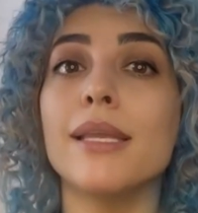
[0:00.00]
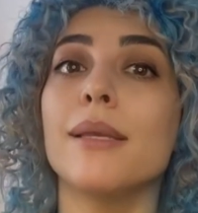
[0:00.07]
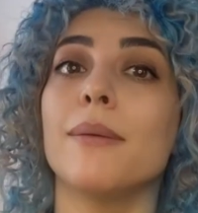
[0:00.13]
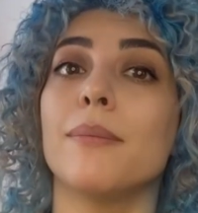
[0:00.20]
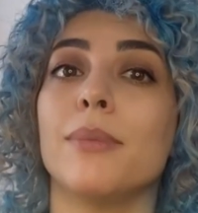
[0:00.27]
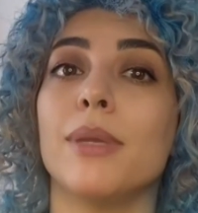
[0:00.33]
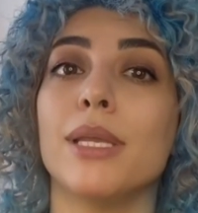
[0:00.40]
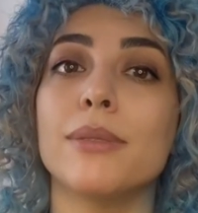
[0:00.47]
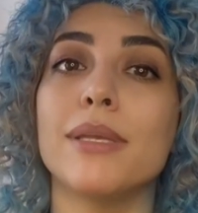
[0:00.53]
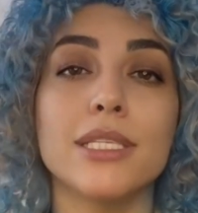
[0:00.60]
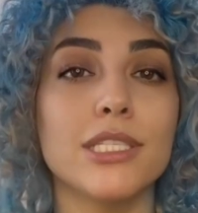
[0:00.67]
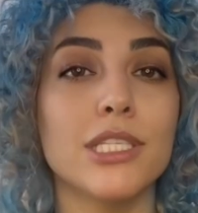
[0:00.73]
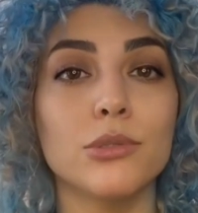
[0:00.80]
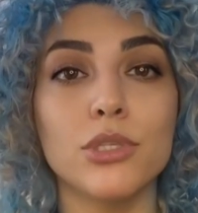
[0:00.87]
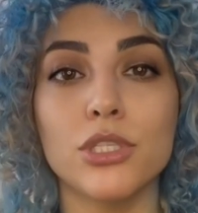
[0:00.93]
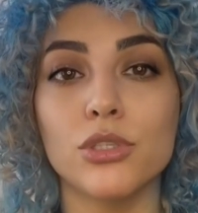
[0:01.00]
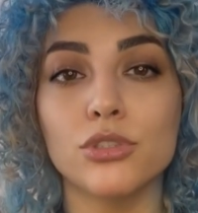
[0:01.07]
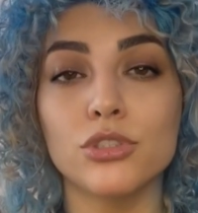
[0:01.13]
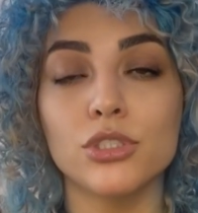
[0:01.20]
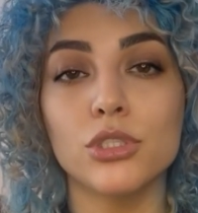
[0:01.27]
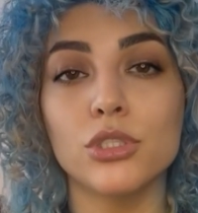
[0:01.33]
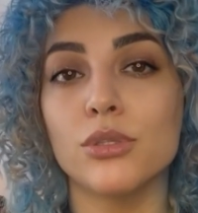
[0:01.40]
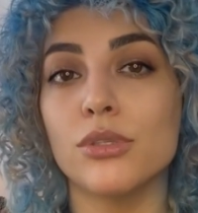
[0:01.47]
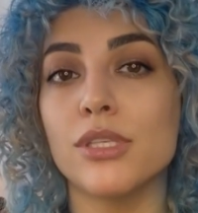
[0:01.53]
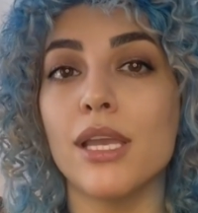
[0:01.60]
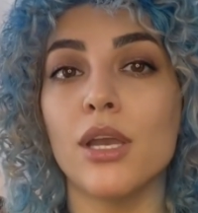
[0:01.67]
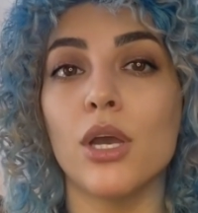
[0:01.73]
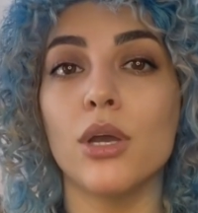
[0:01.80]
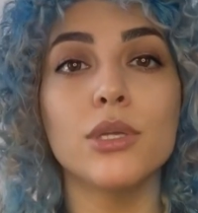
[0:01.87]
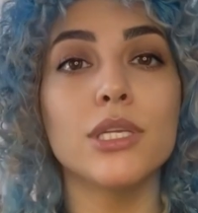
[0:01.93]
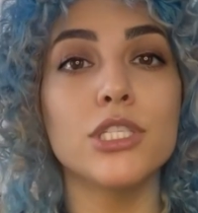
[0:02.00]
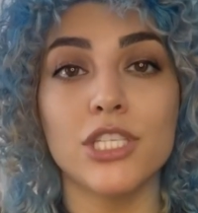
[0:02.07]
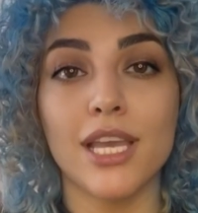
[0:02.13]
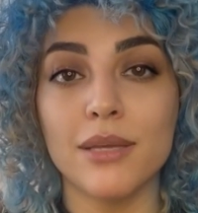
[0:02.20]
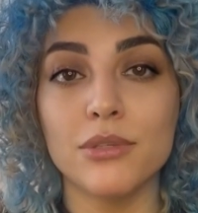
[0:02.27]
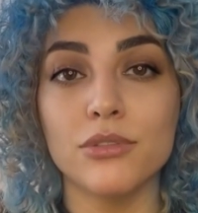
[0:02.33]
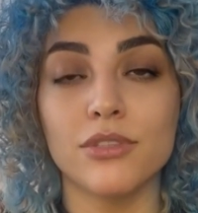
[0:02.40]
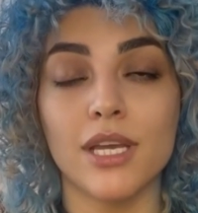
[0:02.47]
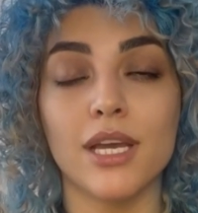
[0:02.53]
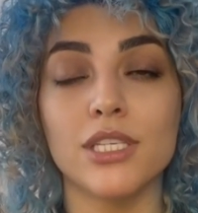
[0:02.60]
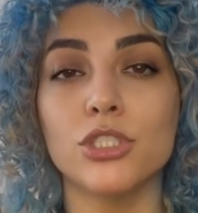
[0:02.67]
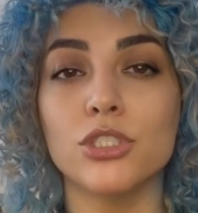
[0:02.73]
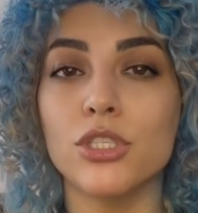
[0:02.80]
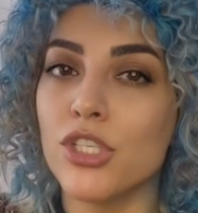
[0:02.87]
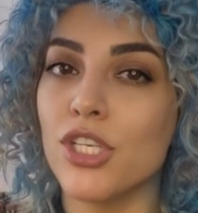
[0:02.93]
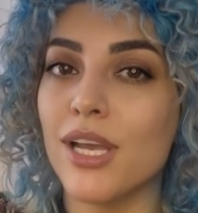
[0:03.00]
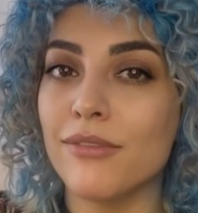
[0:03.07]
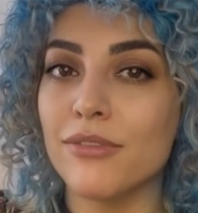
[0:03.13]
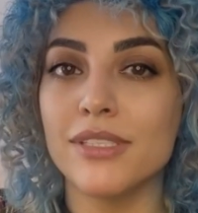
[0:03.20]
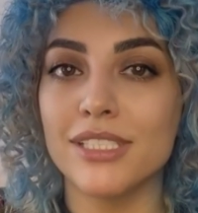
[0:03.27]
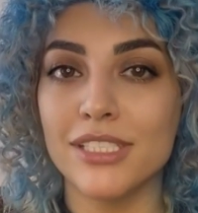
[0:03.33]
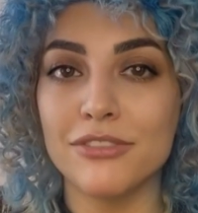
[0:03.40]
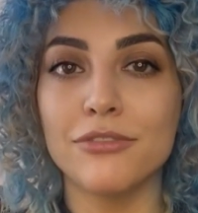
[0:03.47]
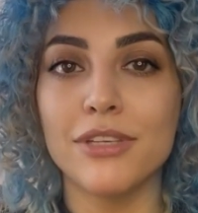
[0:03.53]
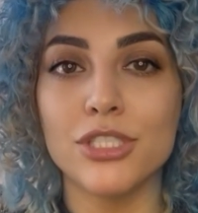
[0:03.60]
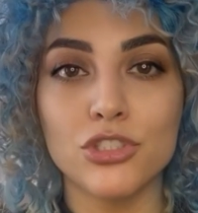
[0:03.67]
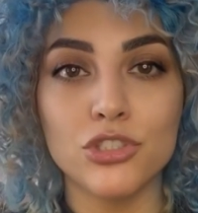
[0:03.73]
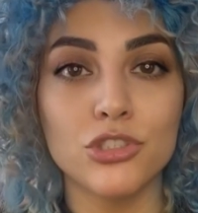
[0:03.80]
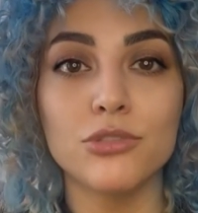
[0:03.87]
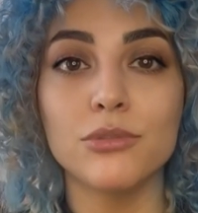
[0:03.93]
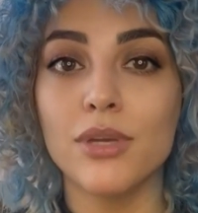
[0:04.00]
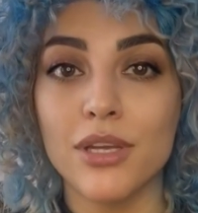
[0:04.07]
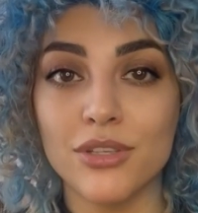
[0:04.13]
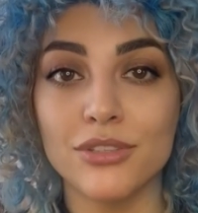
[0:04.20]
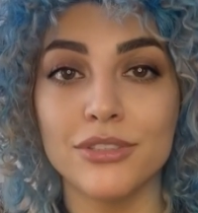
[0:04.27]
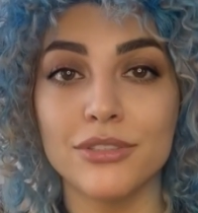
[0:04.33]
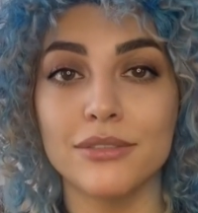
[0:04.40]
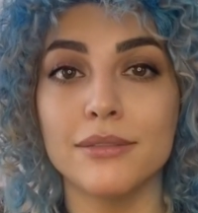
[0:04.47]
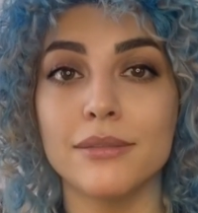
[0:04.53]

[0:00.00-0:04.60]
Previously, we used to use an orange camouflage to cover these facial spots,